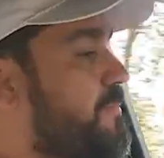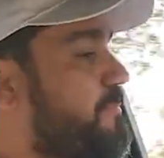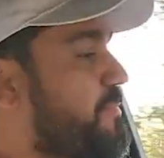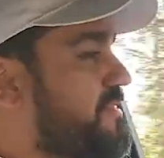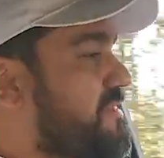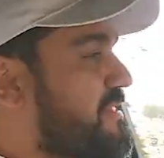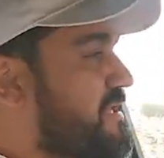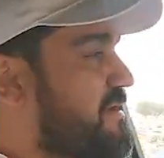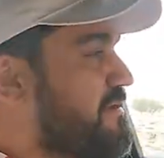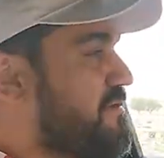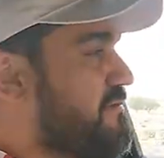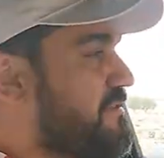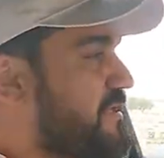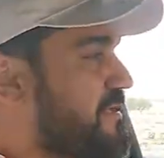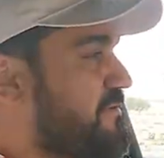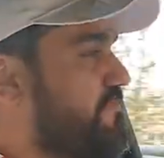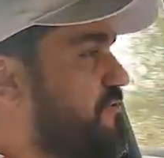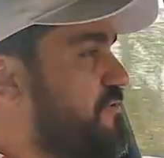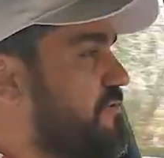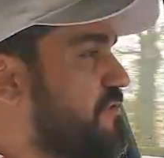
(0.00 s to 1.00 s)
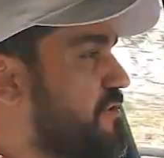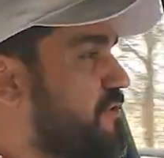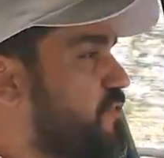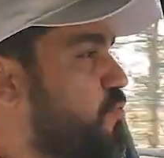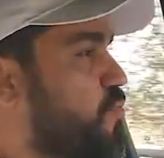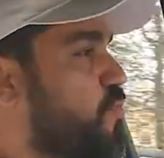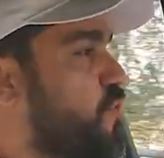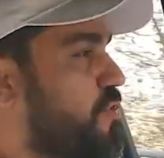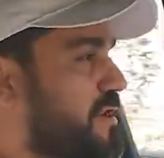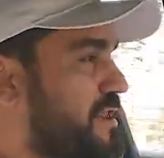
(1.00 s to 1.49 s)
but then it'll give you a little
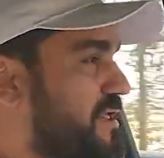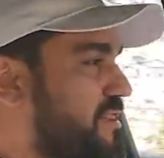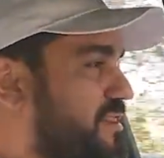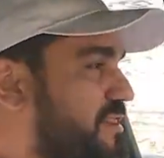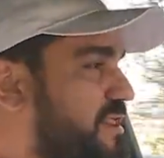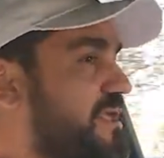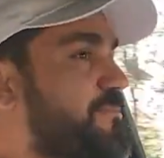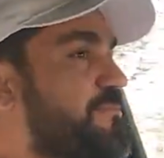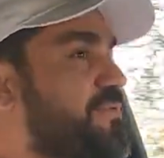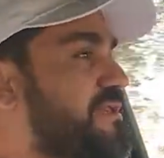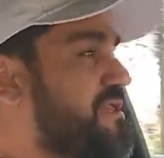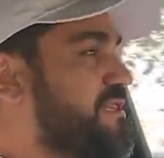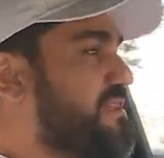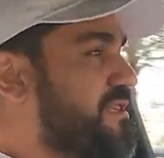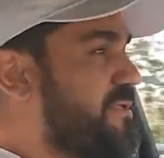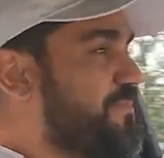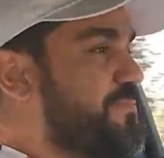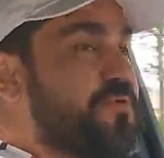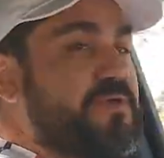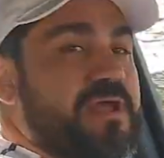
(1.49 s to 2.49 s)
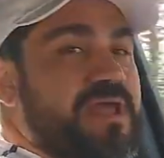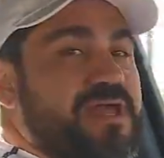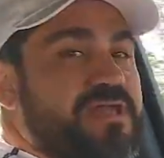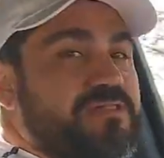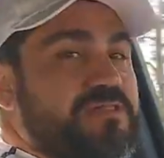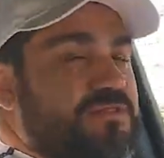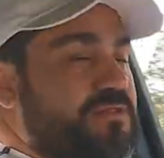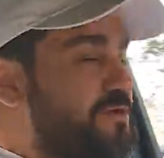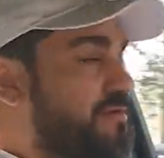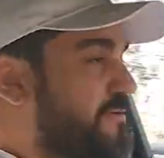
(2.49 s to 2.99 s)
warning saying please keep your
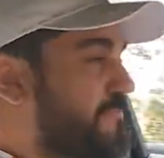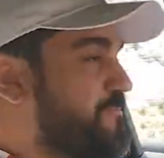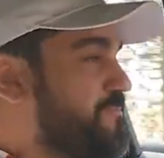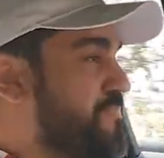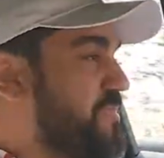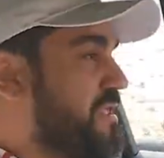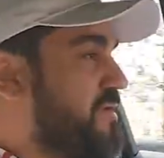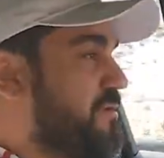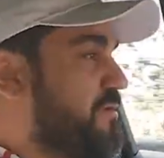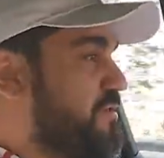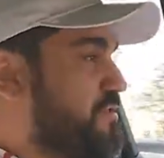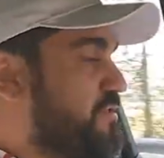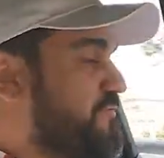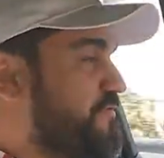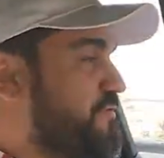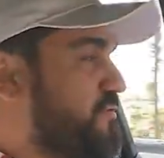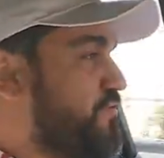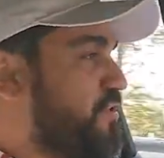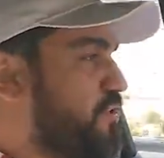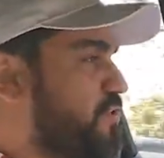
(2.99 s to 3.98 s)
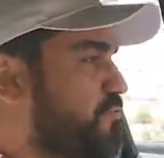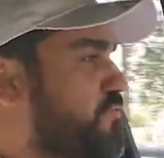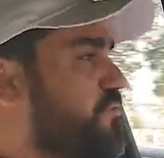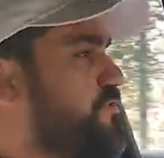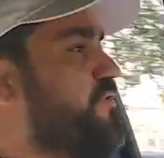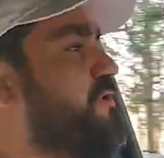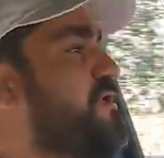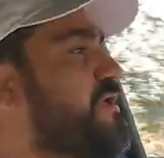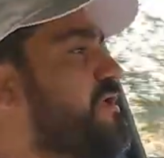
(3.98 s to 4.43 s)
hands on, because if you don't,